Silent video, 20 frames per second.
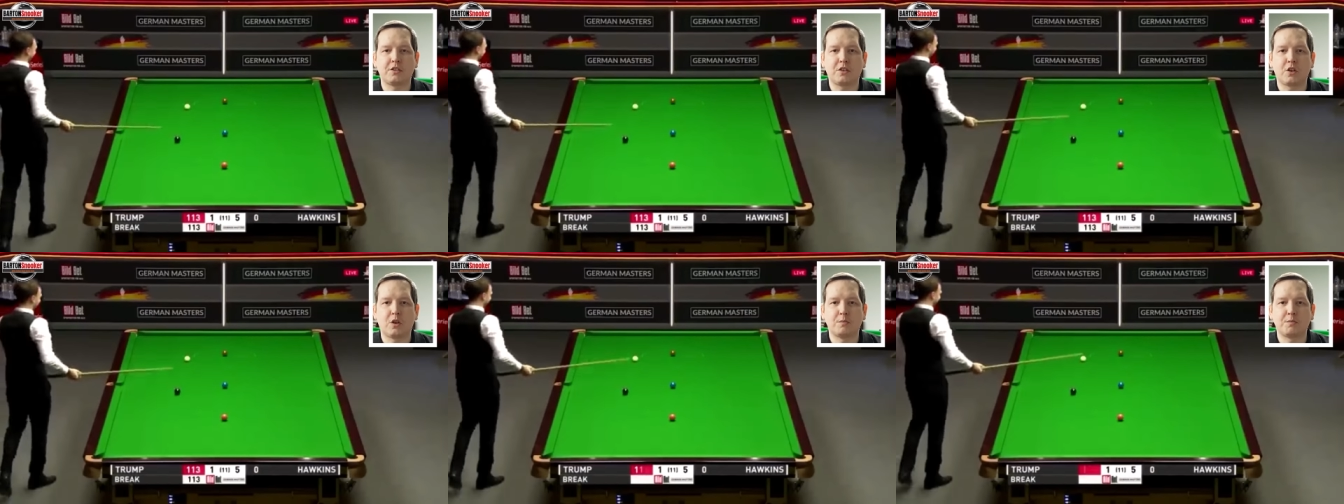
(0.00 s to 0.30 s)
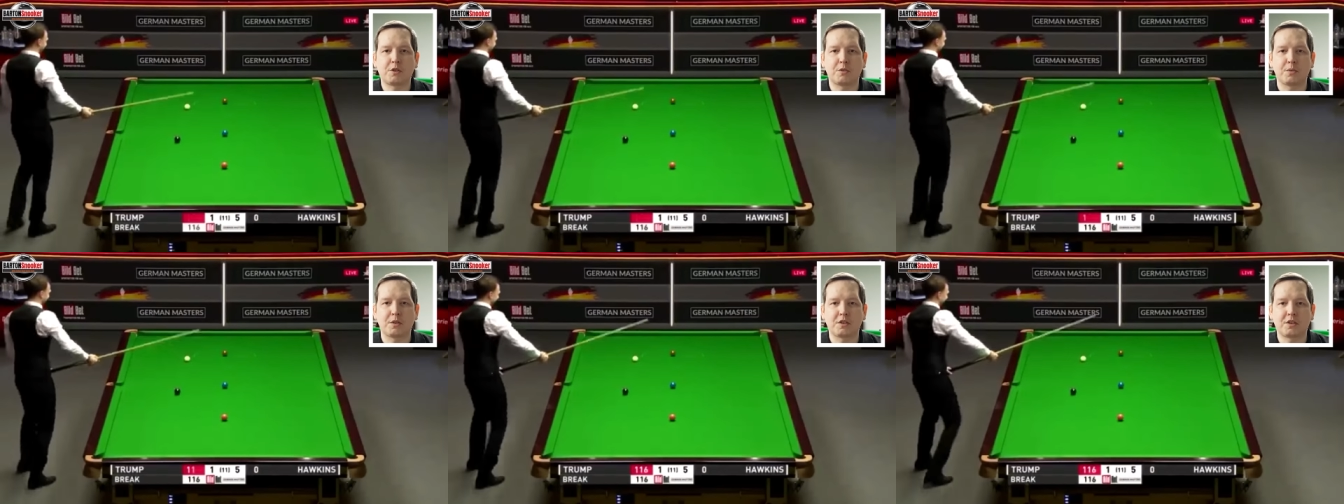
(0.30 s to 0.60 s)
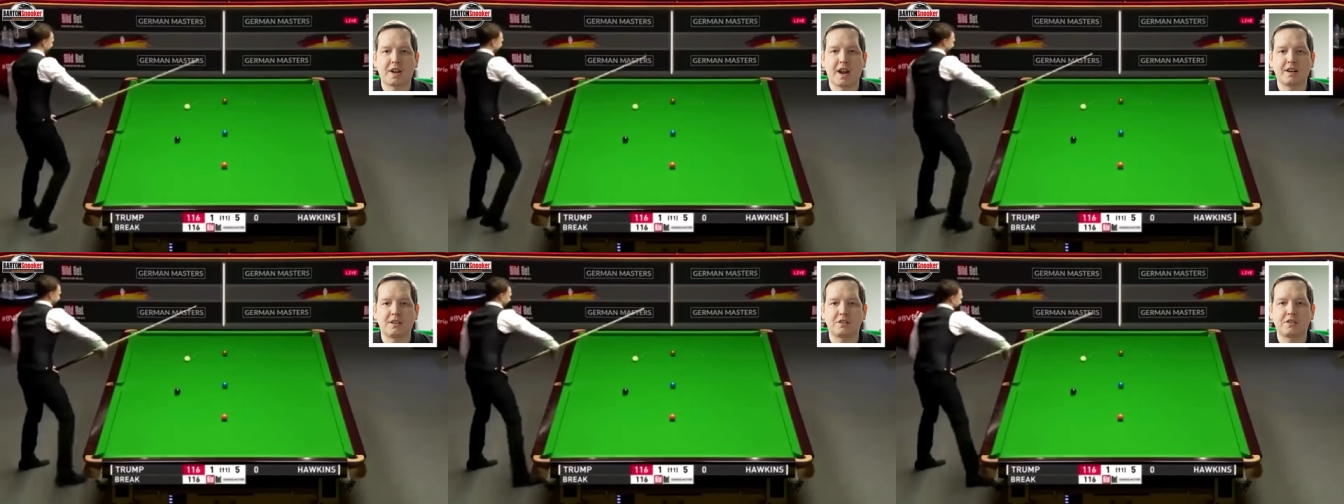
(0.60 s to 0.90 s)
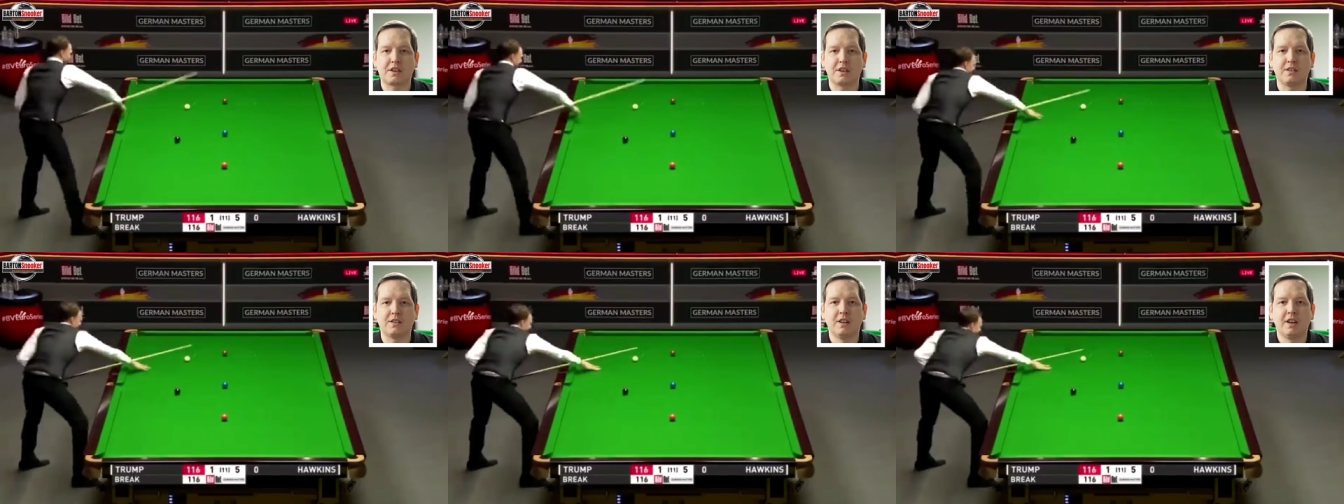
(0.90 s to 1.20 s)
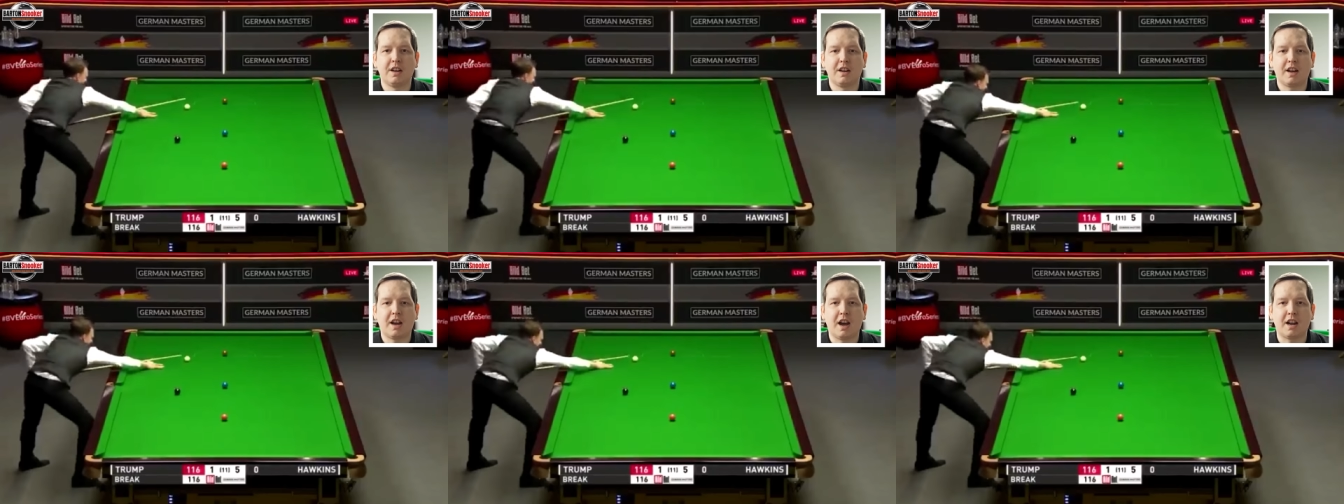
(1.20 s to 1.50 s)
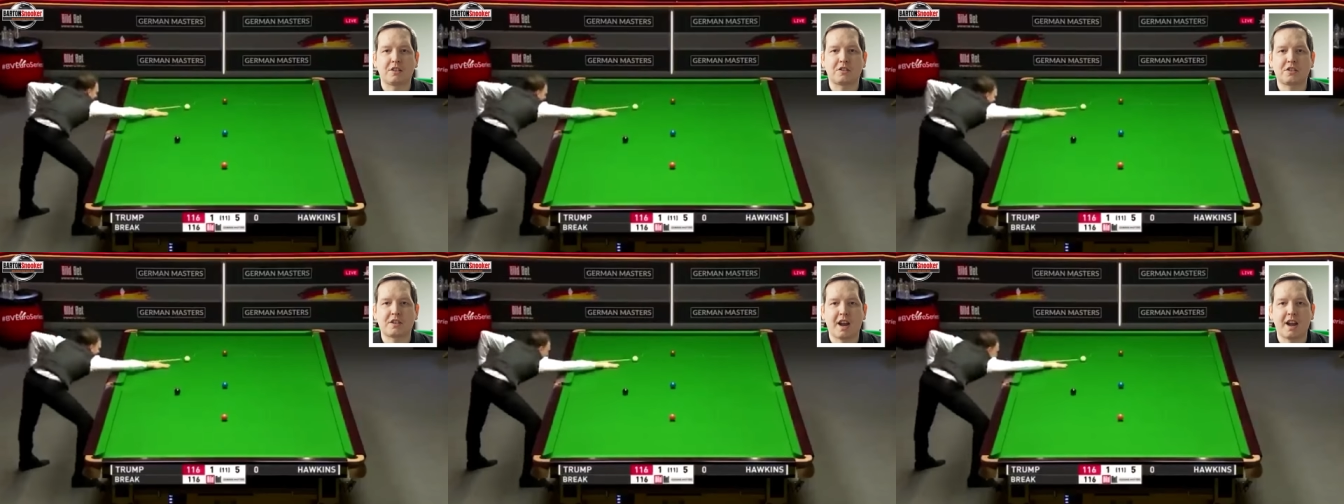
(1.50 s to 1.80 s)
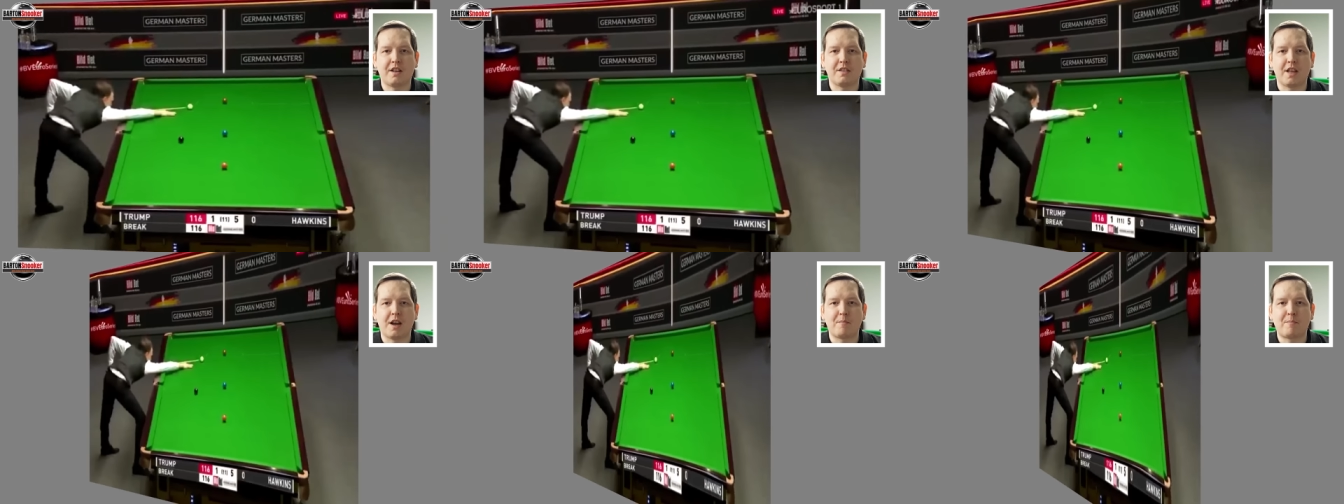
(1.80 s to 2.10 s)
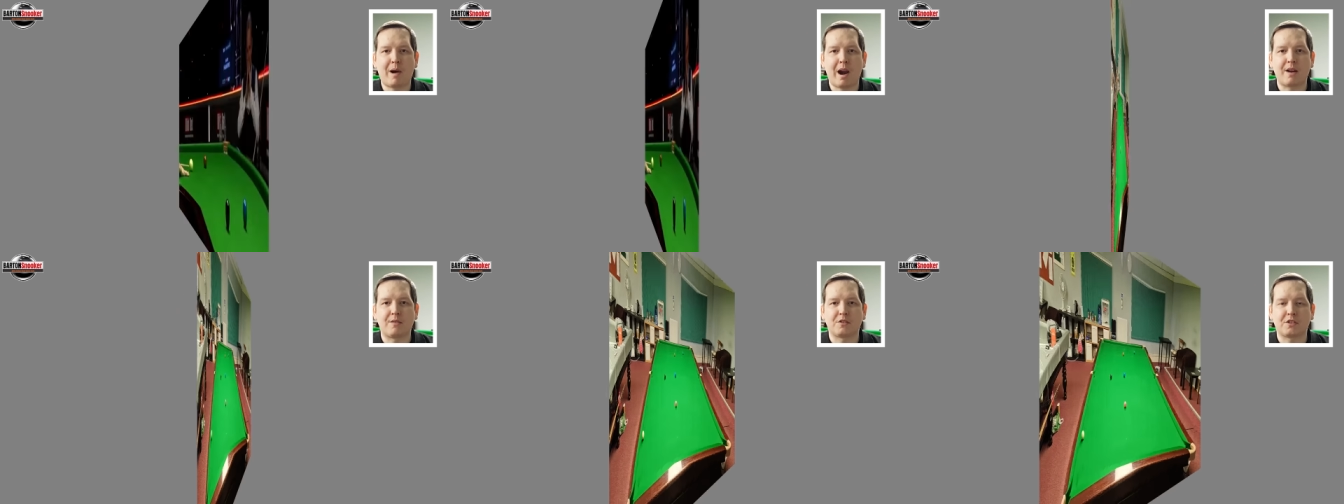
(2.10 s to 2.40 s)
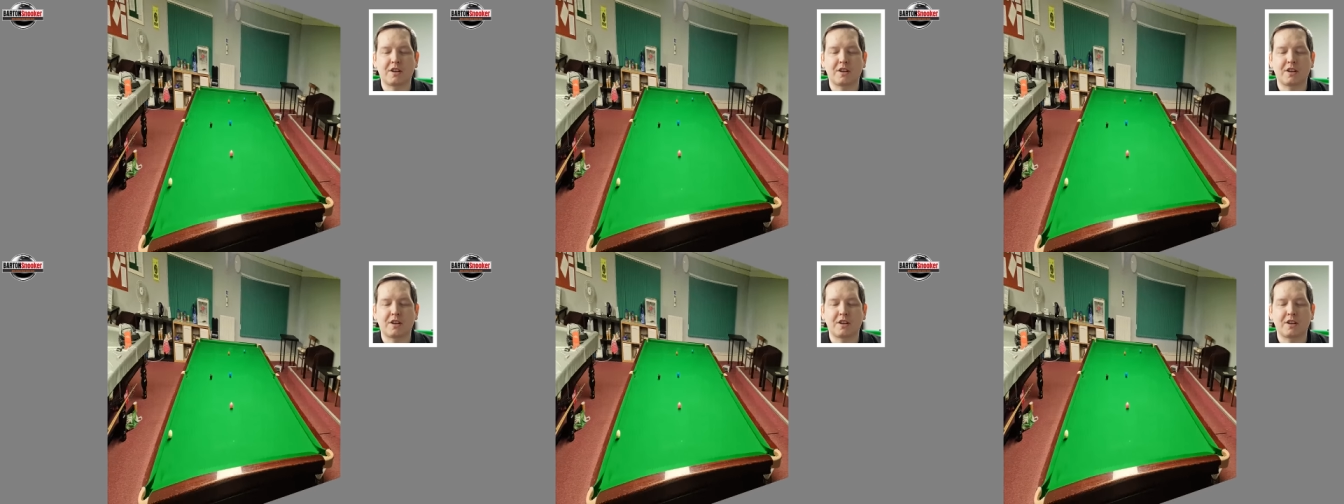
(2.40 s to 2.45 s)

come to a standstill and stay on that brown.